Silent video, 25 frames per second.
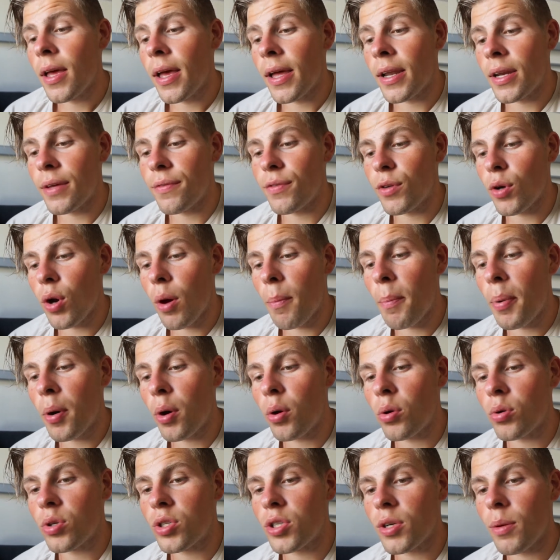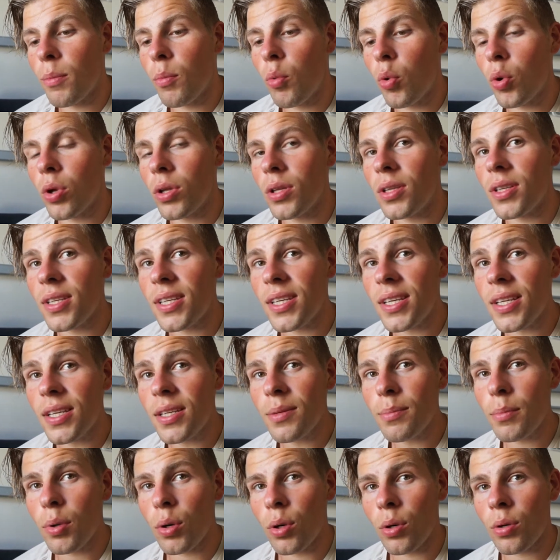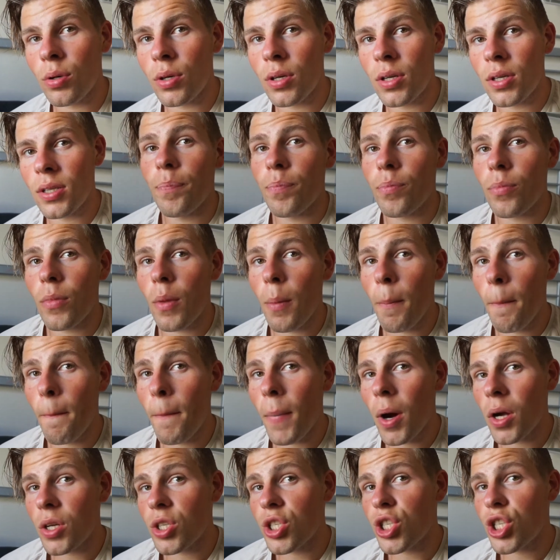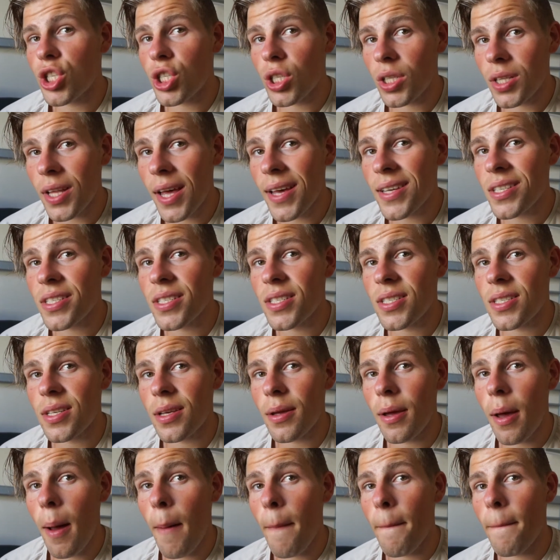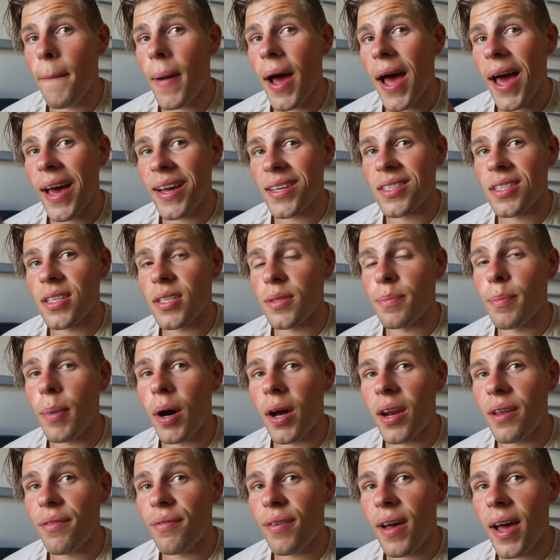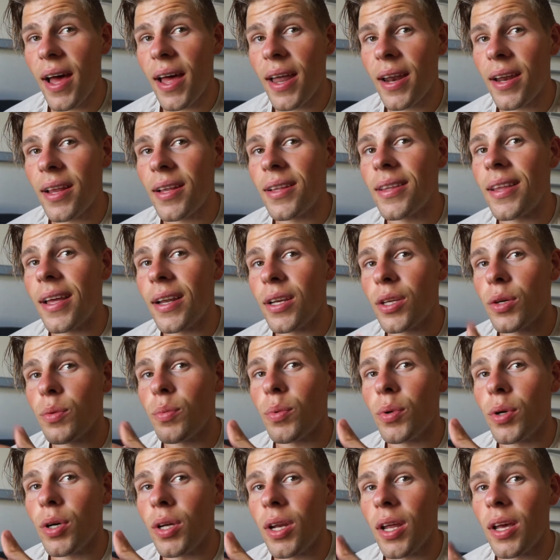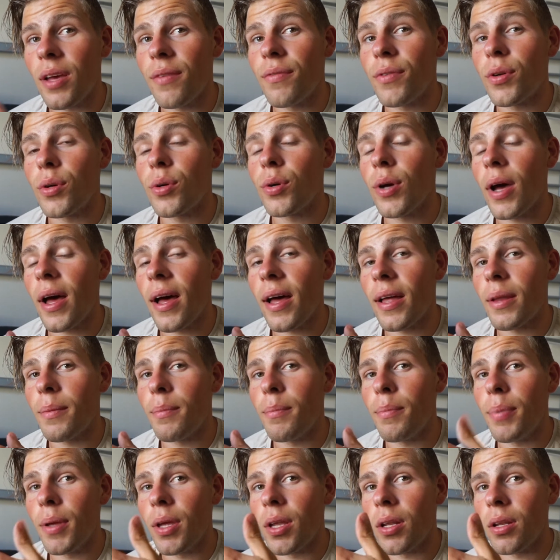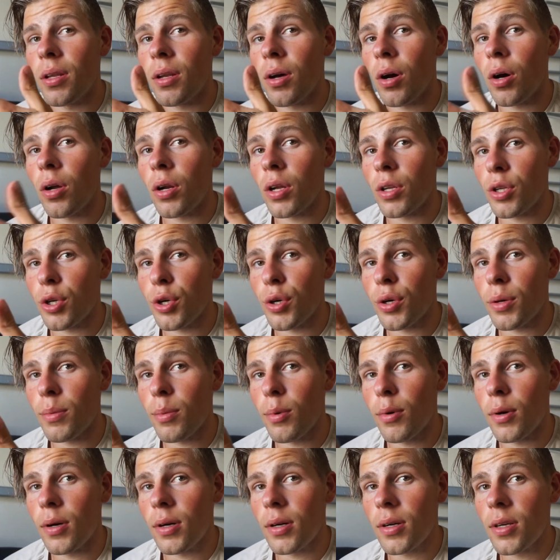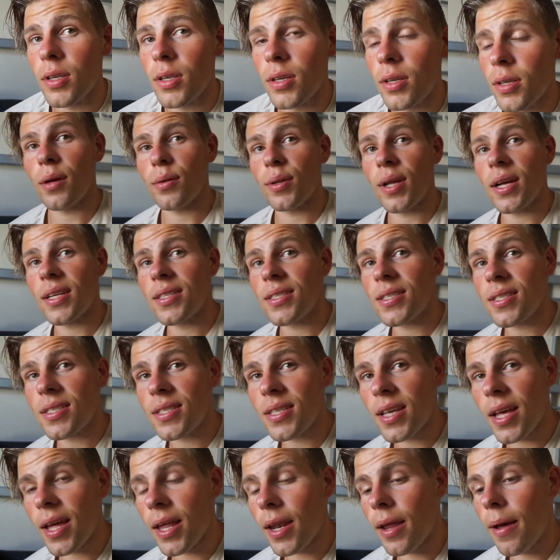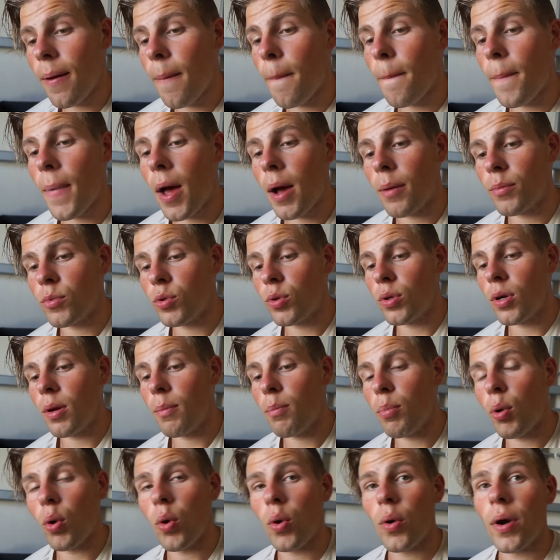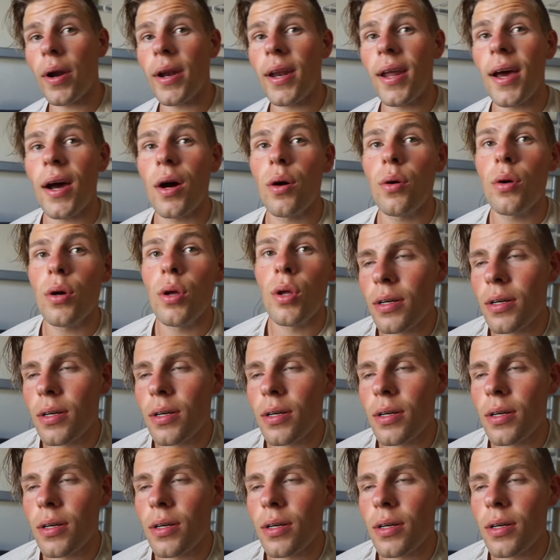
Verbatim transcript: and if you approach a more lean bulk much less access excess body fat than you would if you had been on a dirty bulk. Now oh, that's said, I'm doing a bulk right now.